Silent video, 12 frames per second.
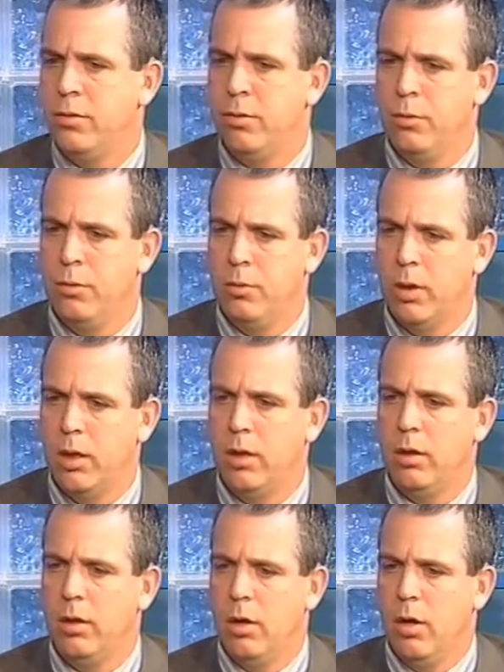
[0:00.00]
to
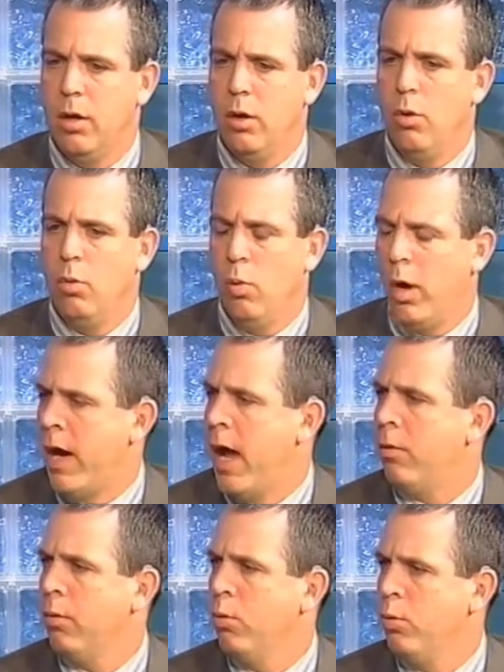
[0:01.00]
one
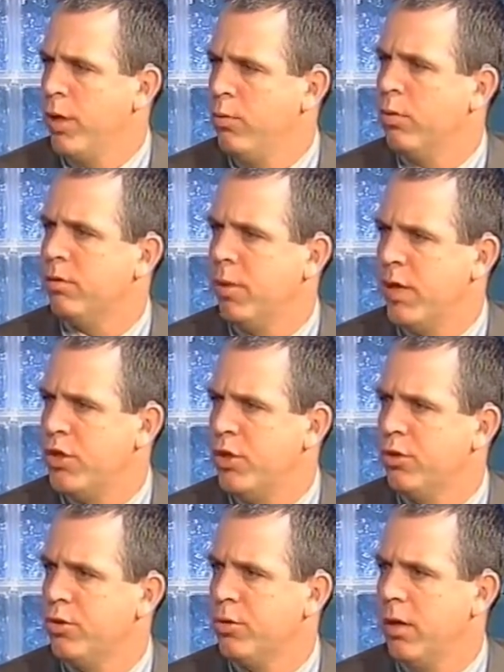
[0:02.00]
hour a week with my
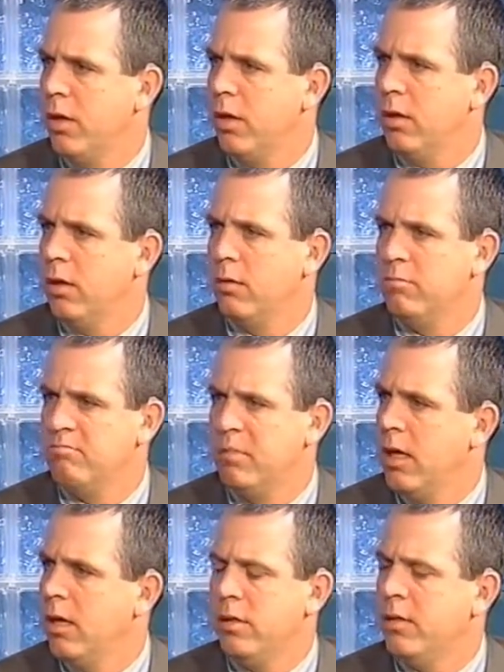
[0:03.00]
children,
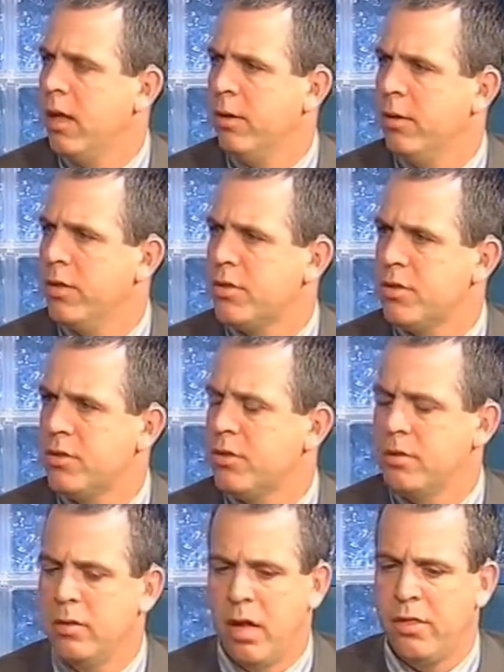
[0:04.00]
there
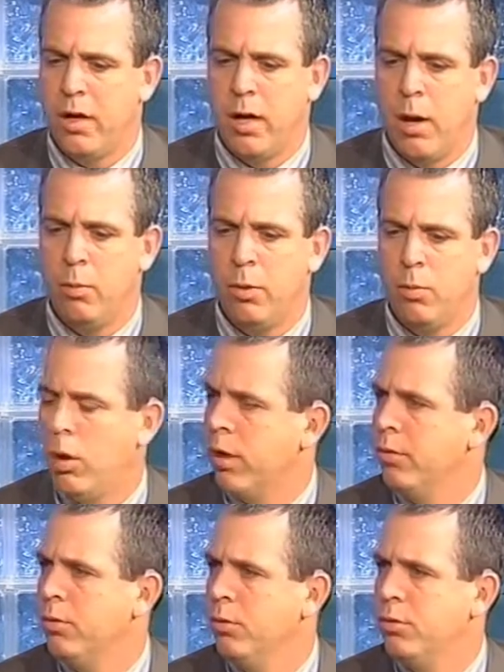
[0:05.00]
is nothing I would want
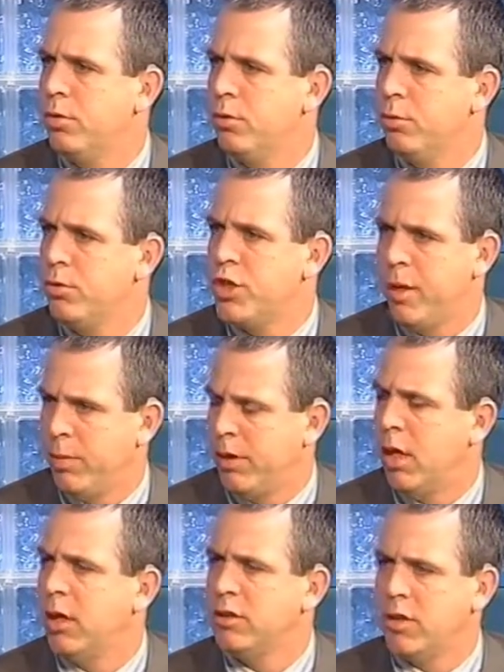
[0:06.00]
to do to
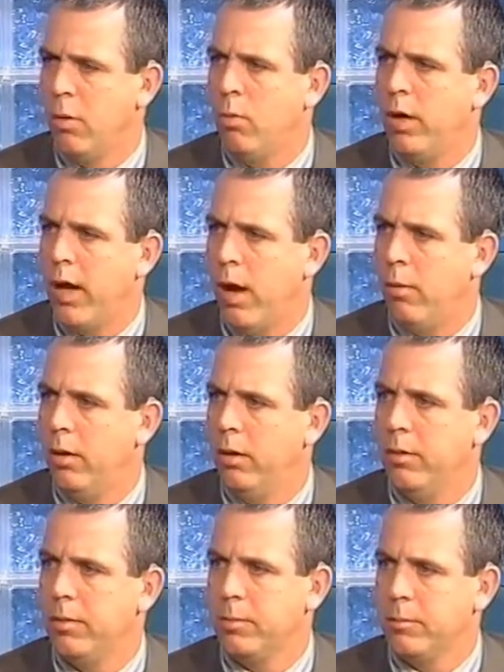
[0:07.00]
jeopardize that one hour.
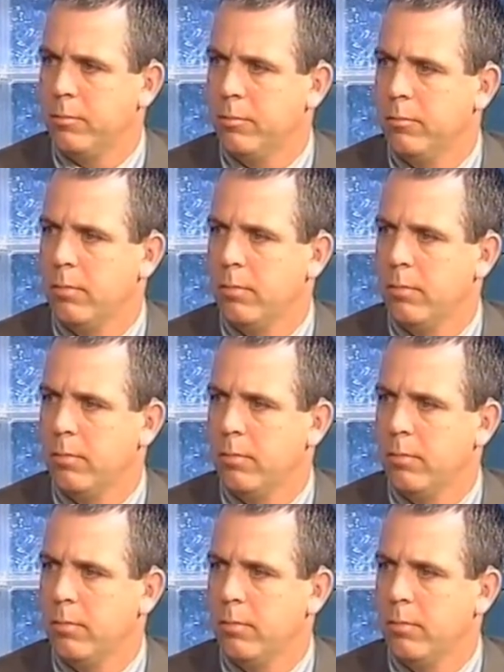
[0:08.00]
Mm -hmm.